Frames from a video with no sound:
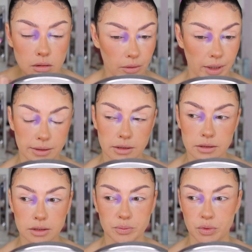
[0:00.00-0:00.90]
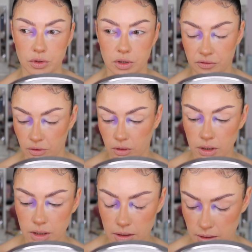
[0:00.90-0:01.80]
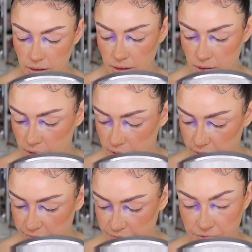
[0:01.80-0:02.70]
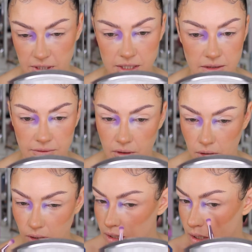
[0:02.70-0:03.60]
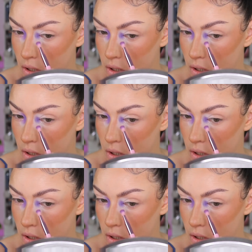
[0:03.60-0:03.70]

Okay, this is beautiful, first of all.